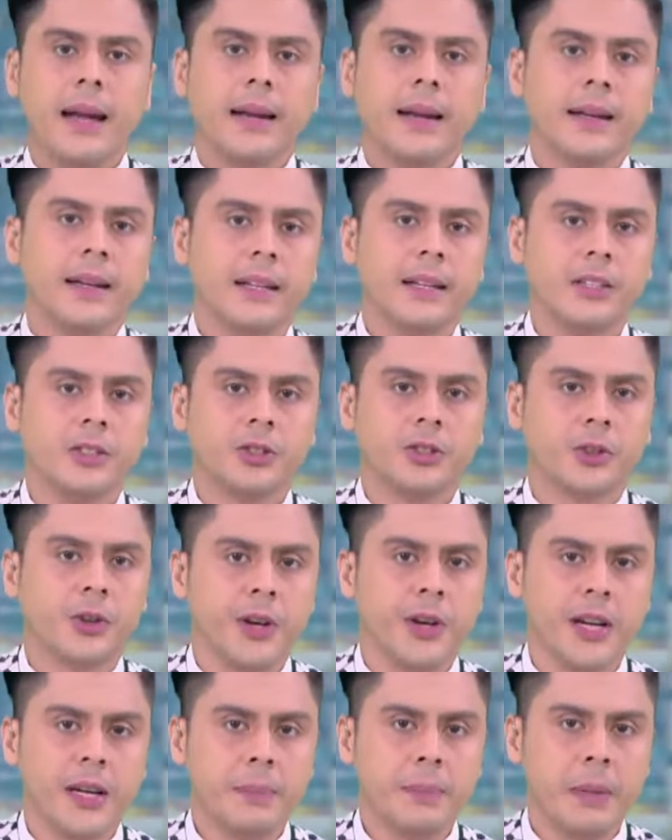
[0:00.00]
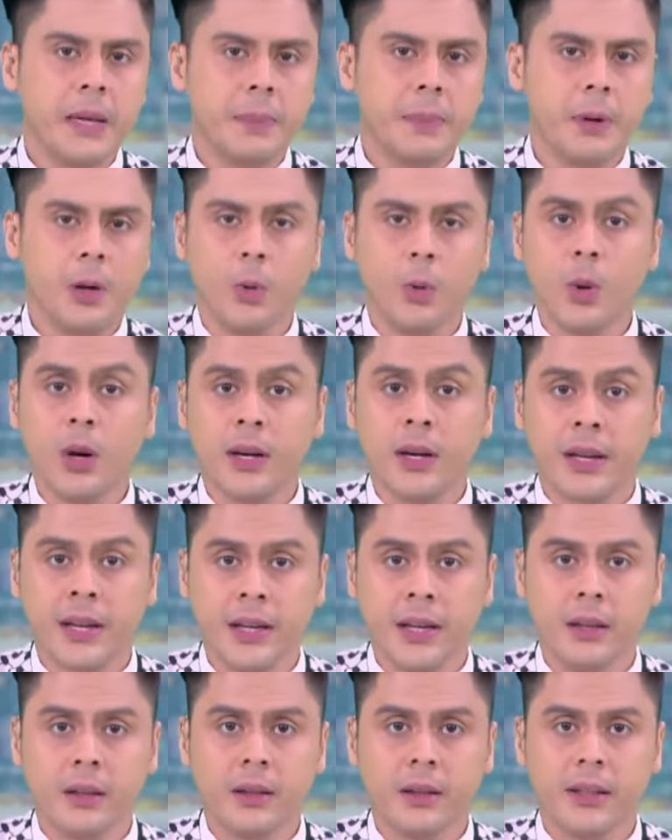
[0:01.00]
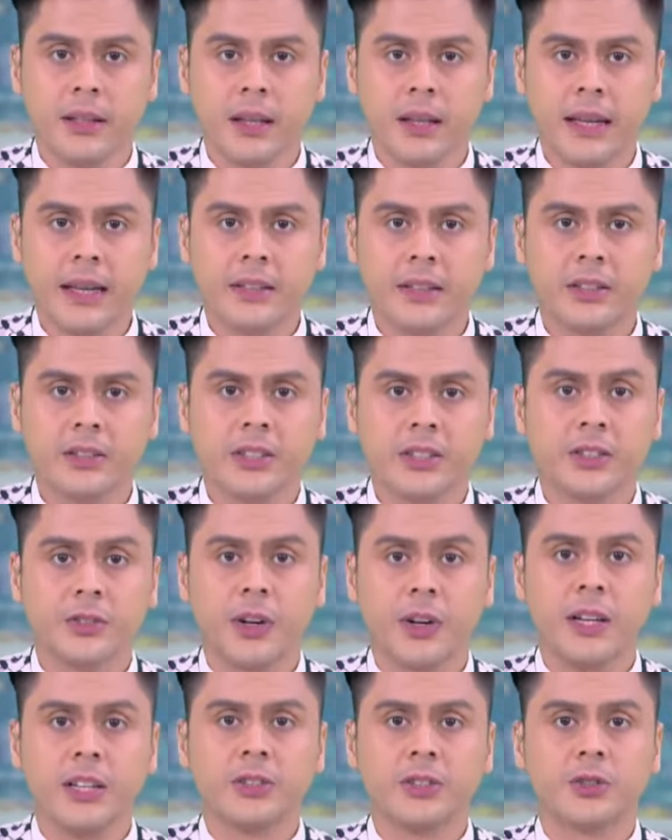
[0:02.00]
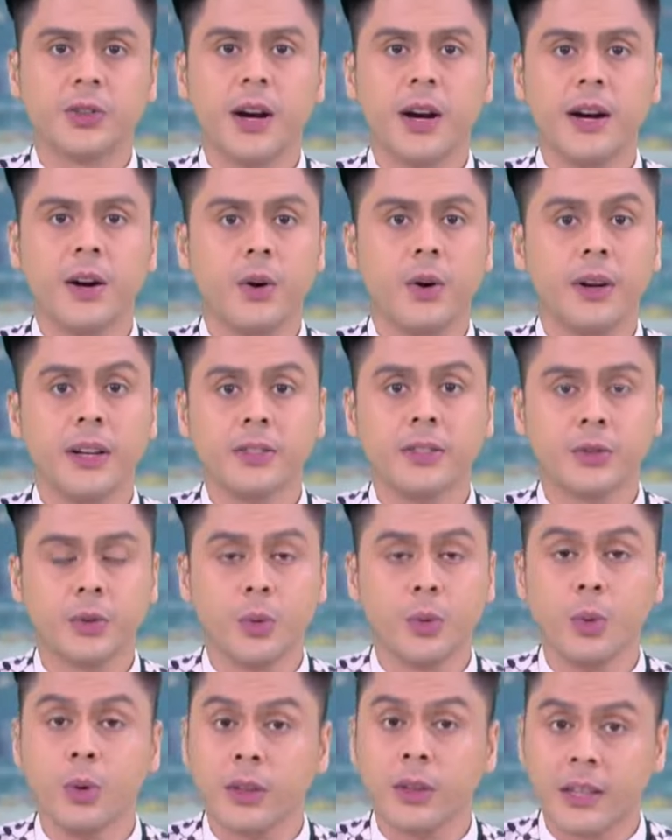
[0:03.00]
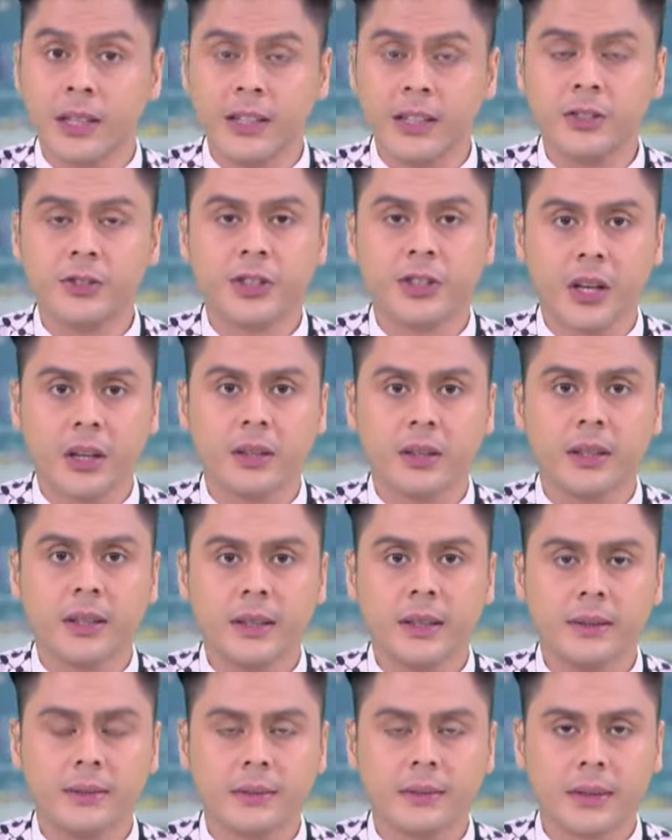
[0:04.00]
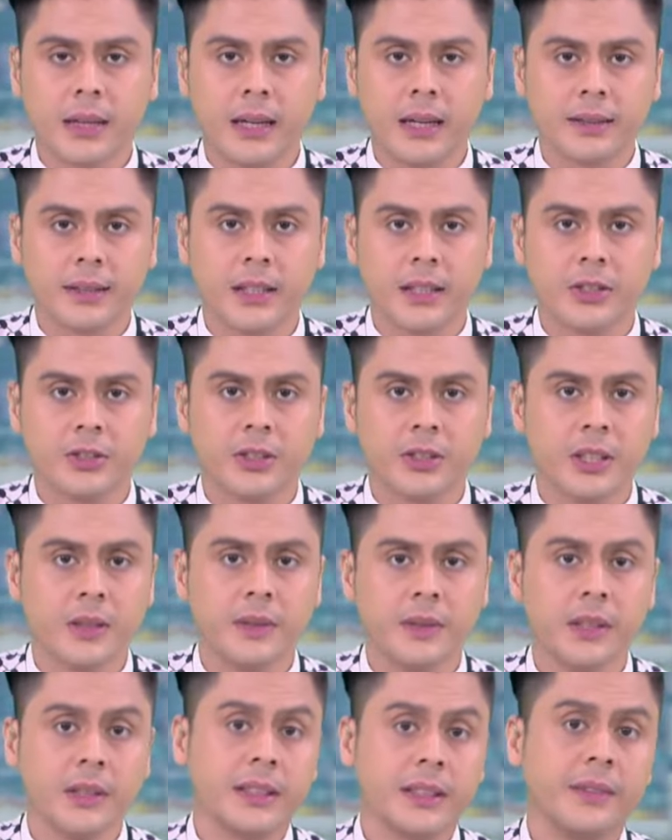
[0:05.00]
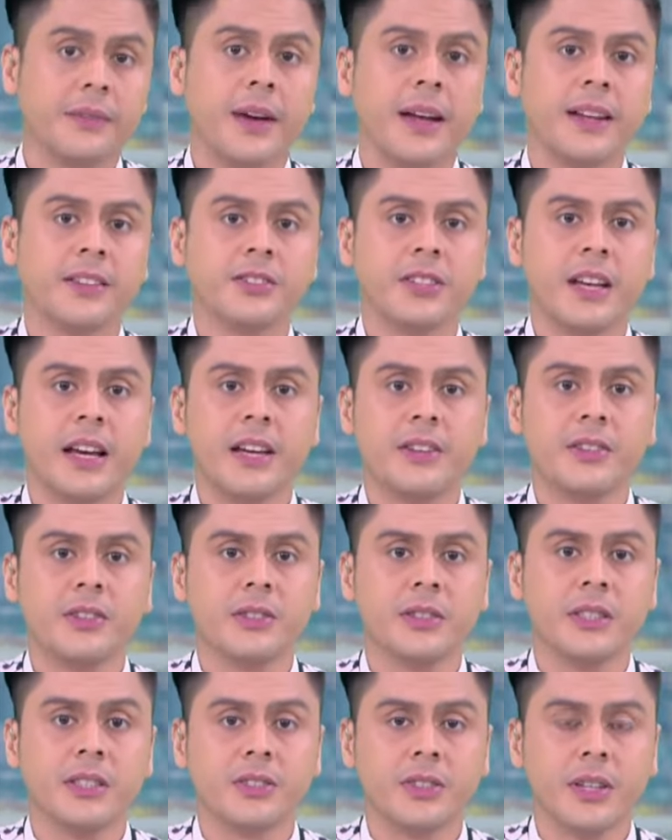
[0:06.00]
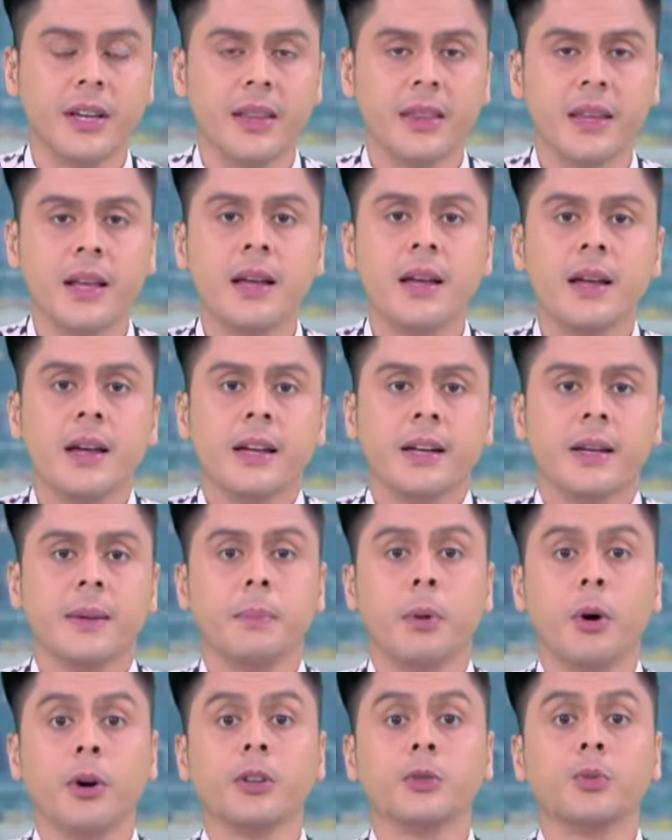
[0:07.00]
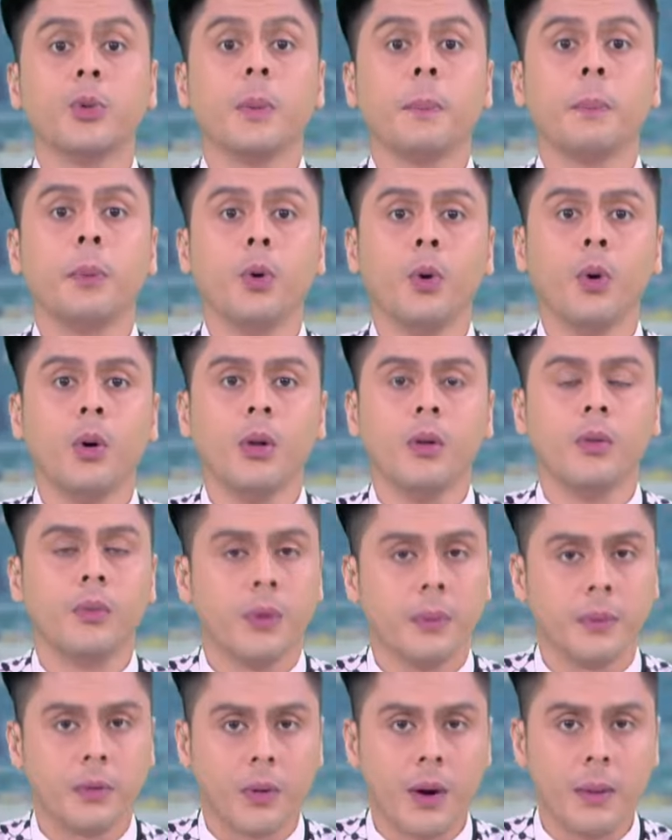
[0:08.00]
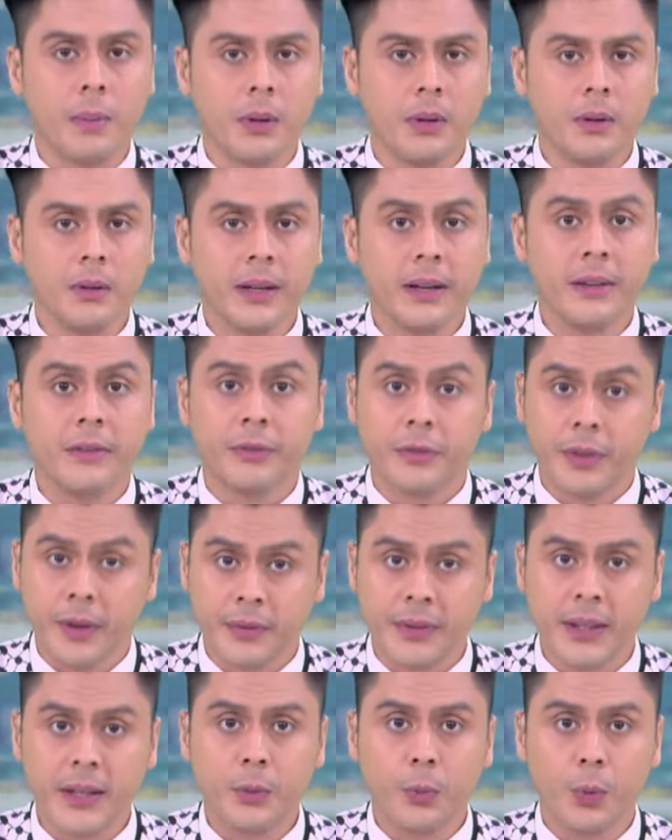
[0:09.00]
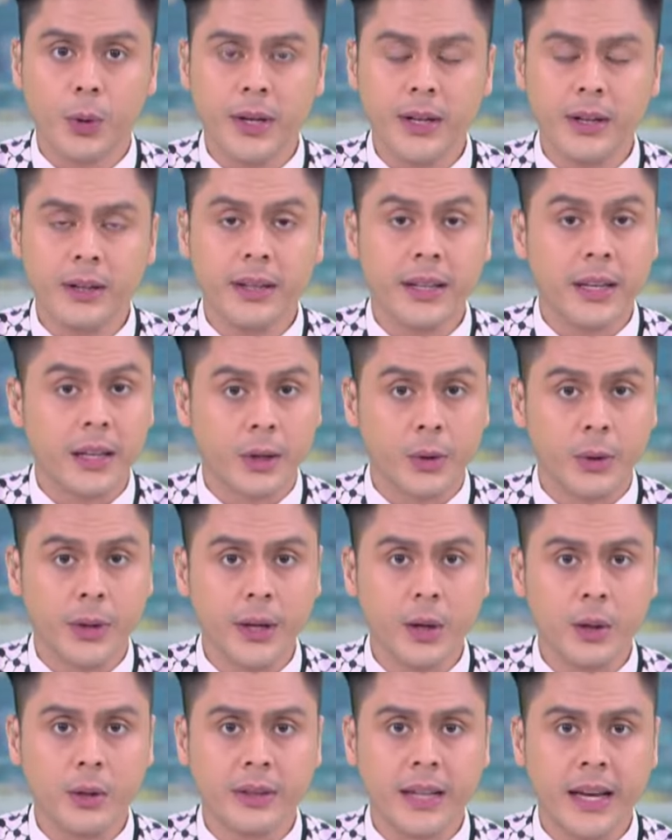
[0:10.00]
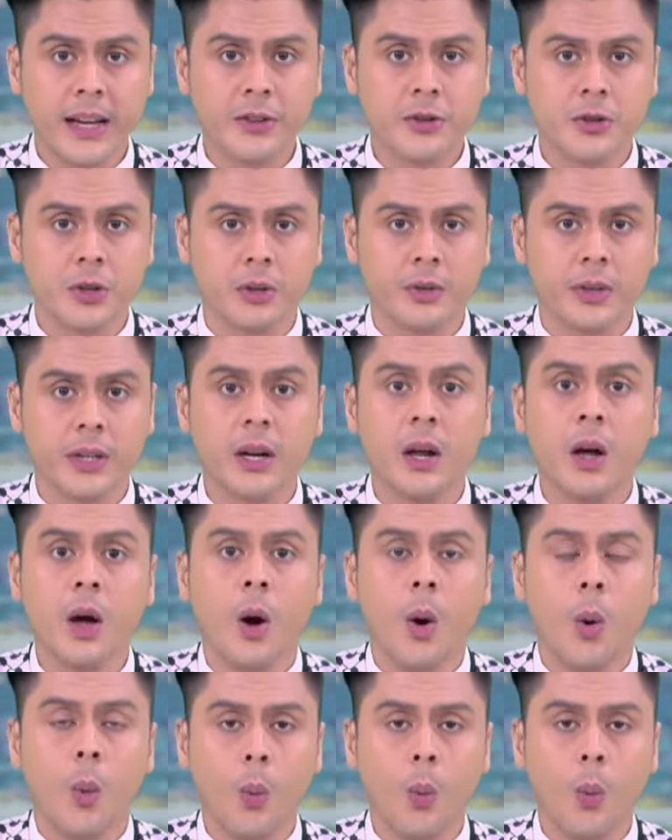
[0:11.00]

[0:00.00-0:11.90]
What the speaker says: At least three people were killed in the latest Israeli strike on a school-turned-shelter. Gaza Civil Defense Agency said the bodies were pulled from the rubble and 15 wounded, including 10 children,